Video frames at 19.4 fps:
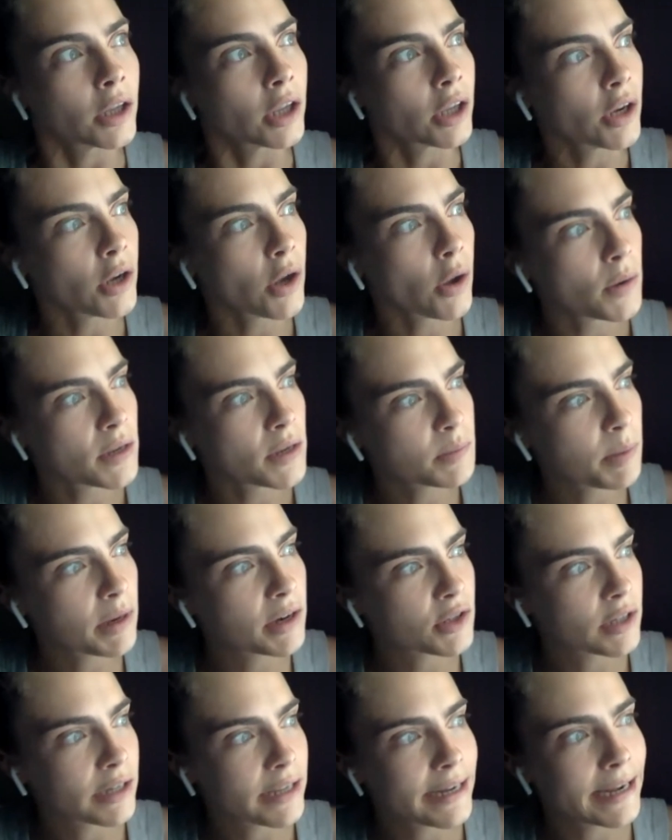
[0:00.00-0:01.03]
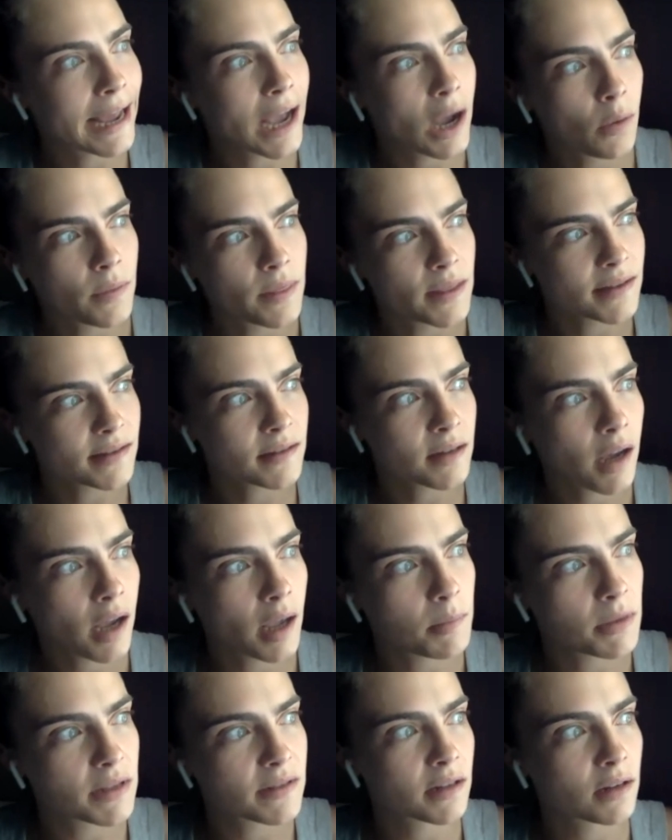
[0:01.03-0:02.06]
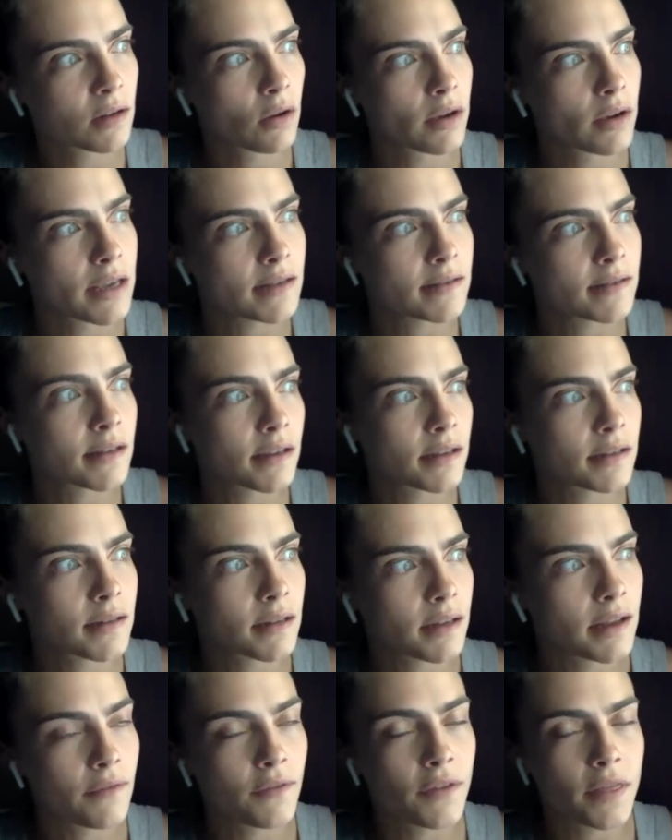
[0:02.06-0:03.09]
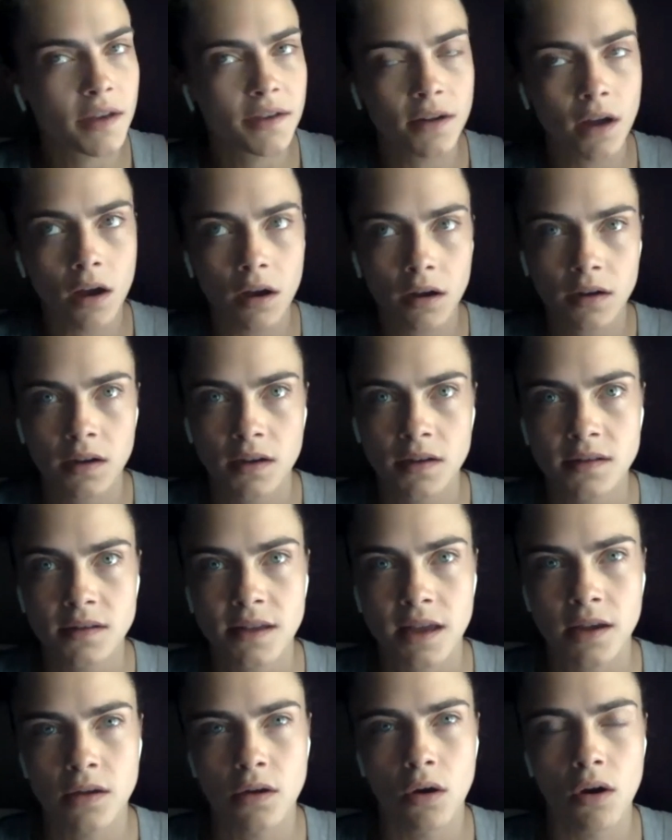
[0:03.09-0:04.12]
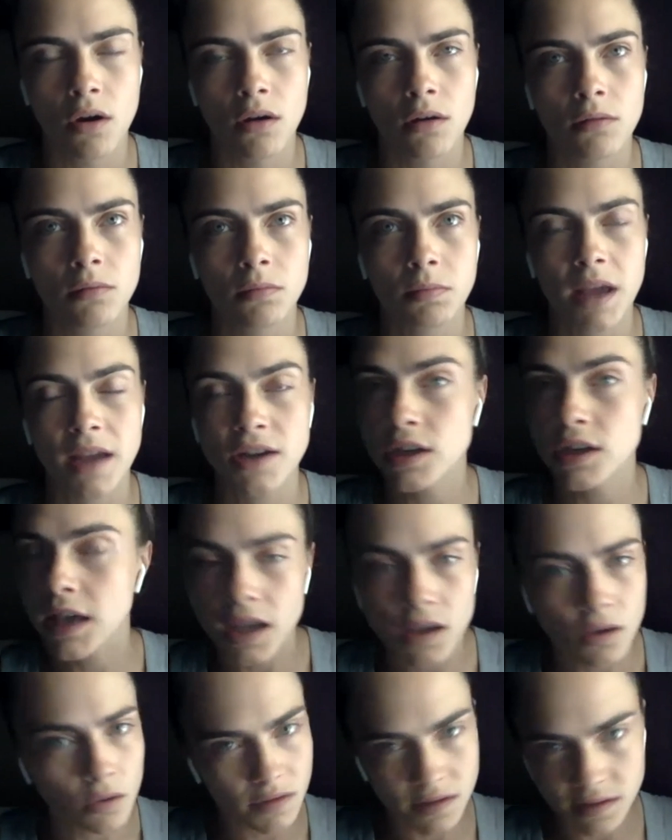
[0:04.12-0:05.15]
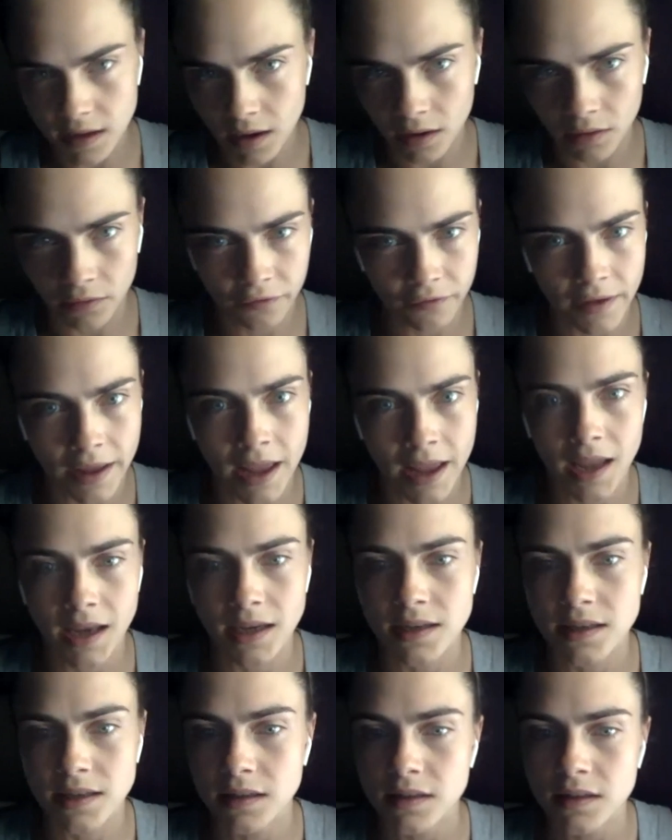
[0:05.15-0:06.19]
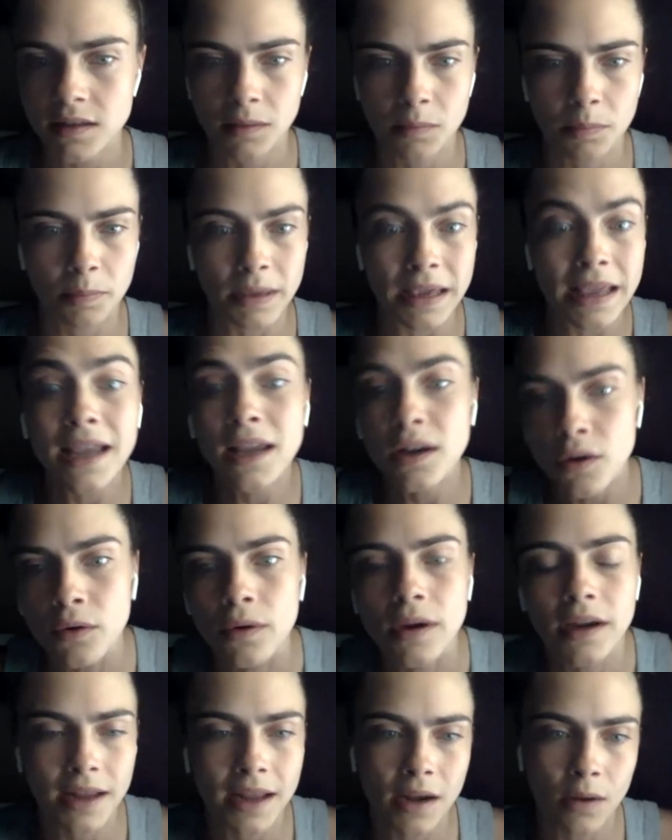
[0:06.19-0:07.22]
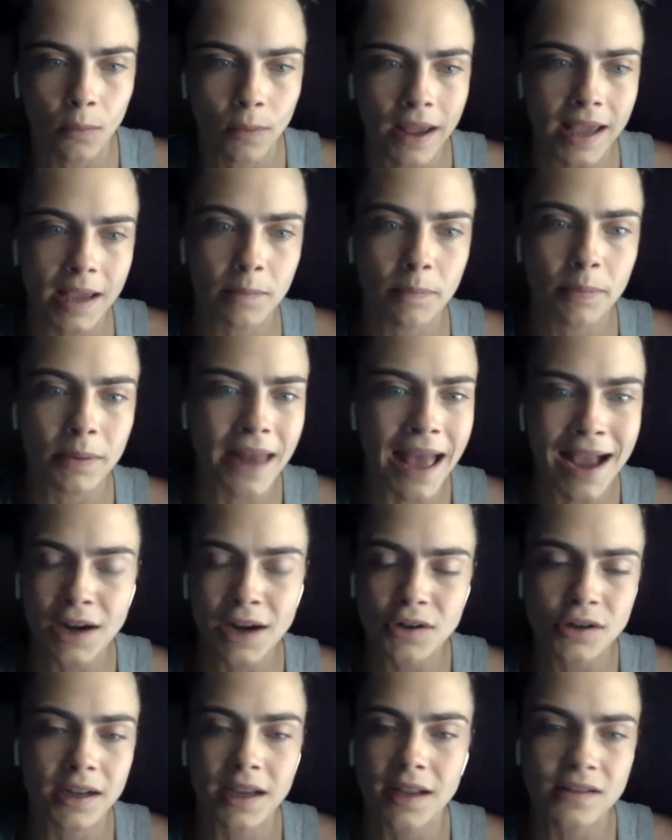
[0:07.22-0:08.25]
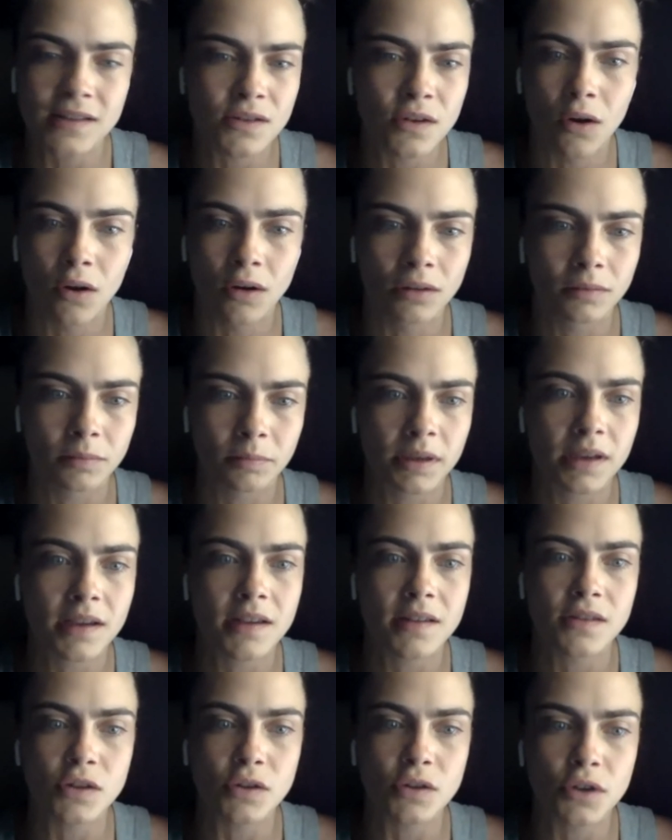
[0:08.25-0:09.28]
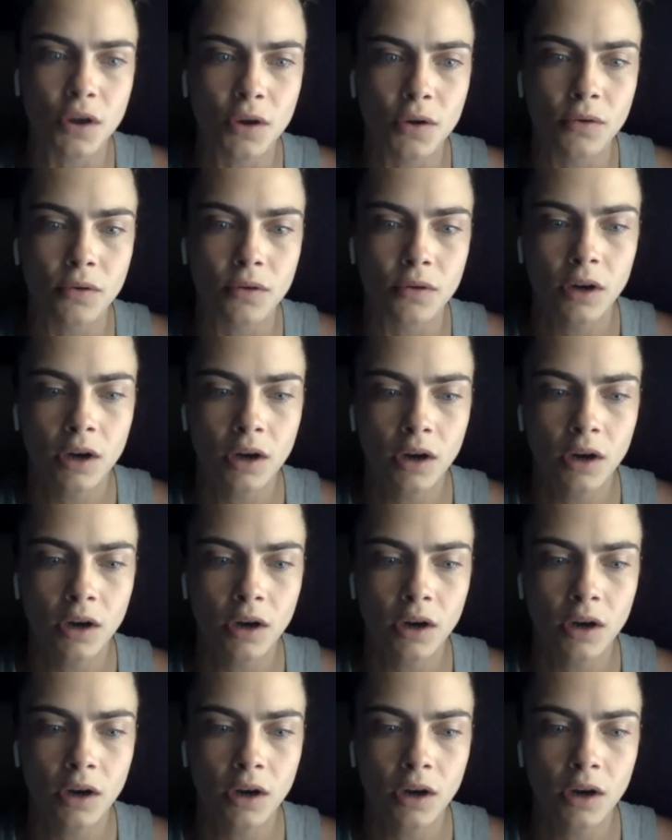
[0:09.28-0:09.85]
you know, especially now in this time, it's a lot easier to live in the darkness and not educate yourself and to be ignorant in a way. But actually it's not, because you don't,